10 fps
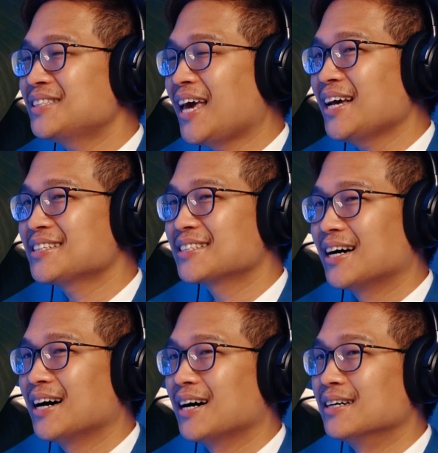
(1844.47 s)
takes
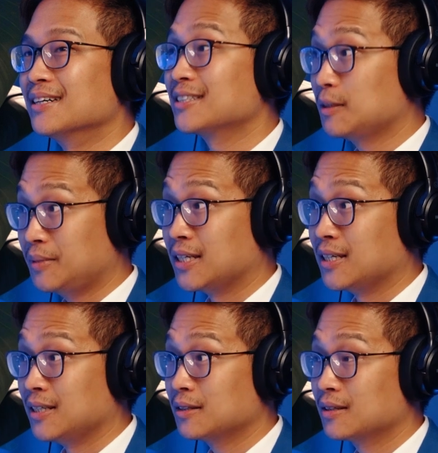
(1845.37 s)

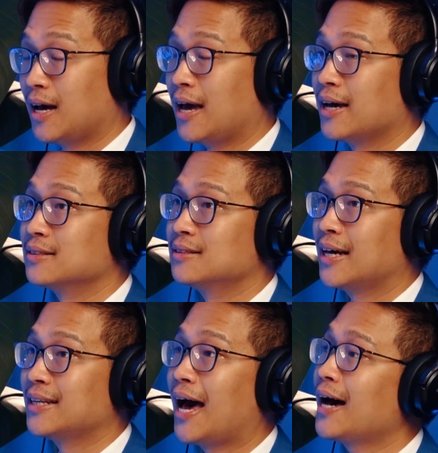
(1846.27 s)
CBT
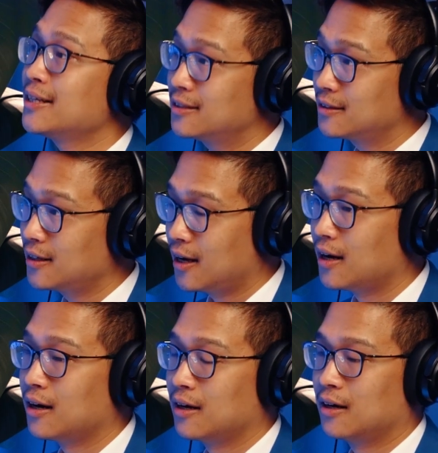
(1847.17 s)
and adds
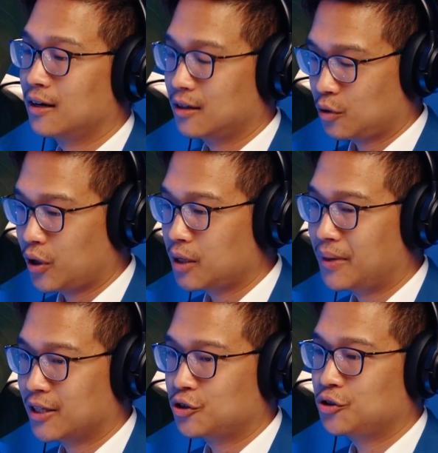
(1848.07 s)
quite a
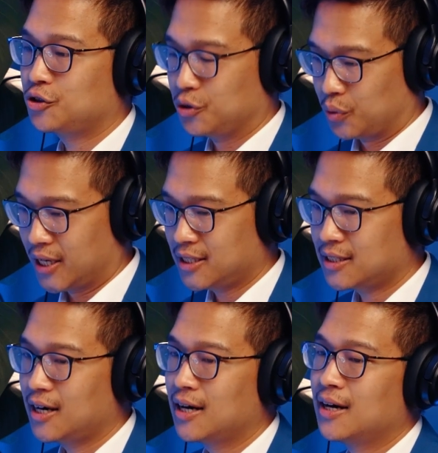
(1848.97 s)
bit to
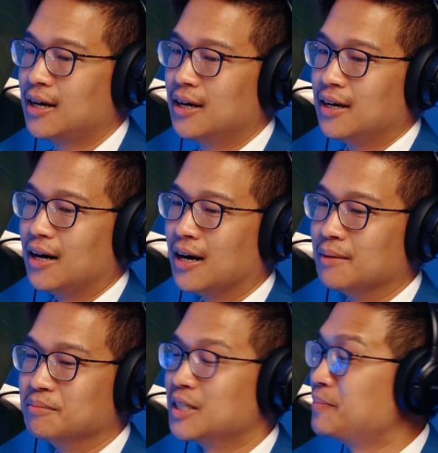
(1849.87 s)
it.
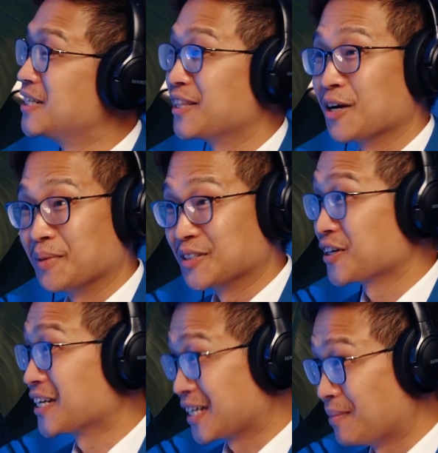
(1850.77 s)
DBT therapists
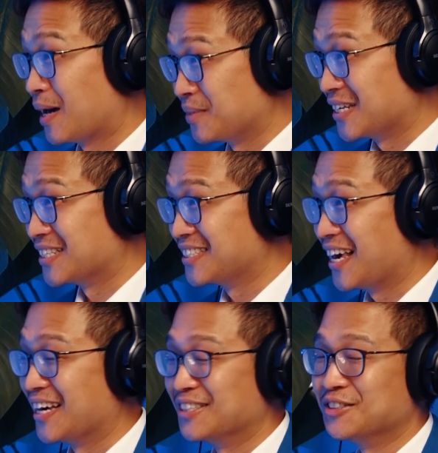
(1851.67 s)
are going to come at me and
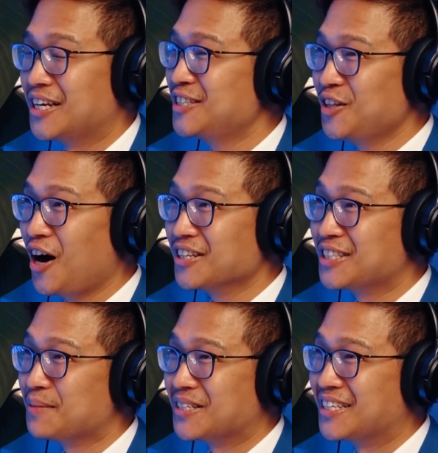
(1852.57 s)
say, it's not
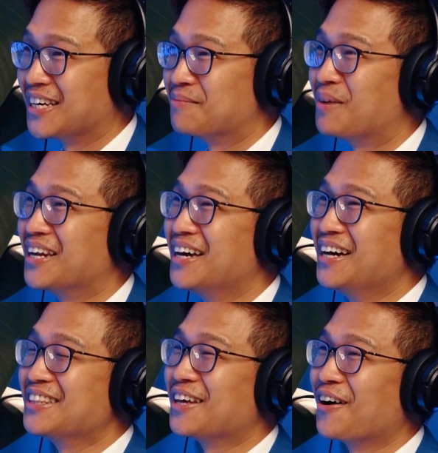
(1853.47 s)
CBT,
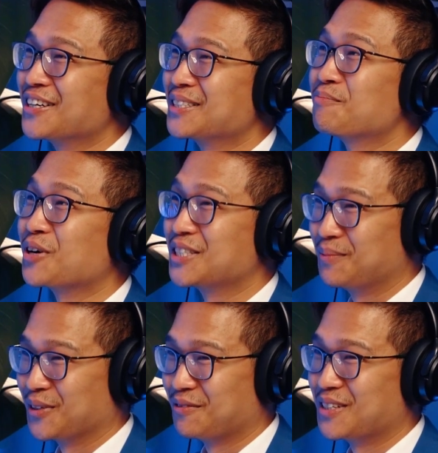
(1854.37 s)
but there are some
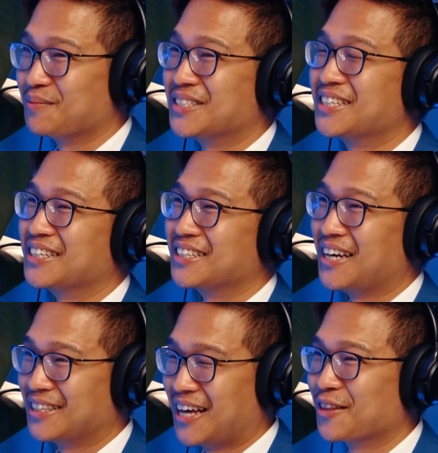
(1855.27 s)
principles of CBT
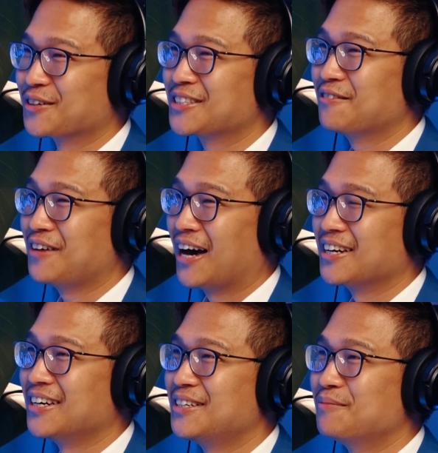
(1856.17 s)
and other stuff
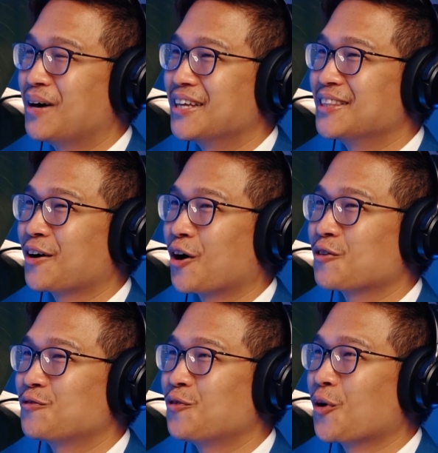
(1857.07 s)
added. But there
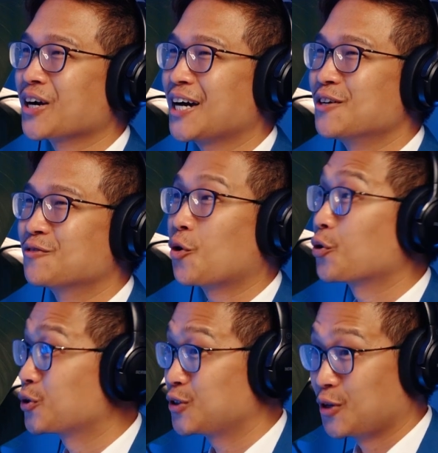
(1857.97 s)
are 4 kind of
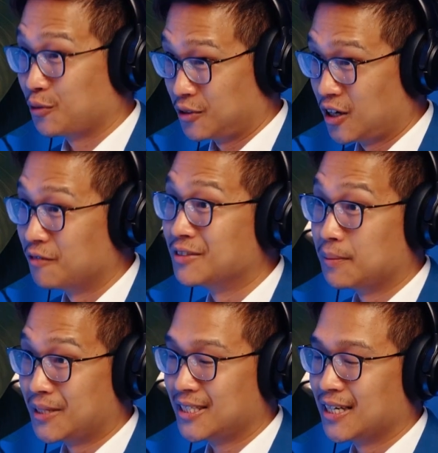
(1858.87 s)
cornerstones of
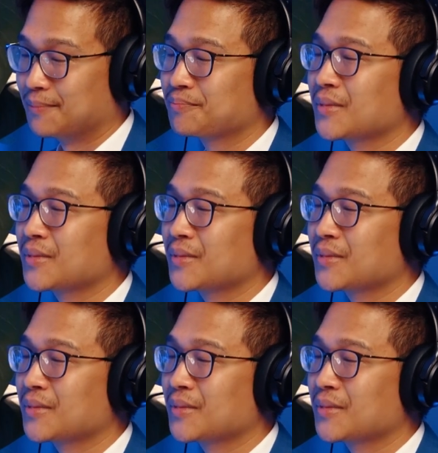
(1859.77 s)
DBT.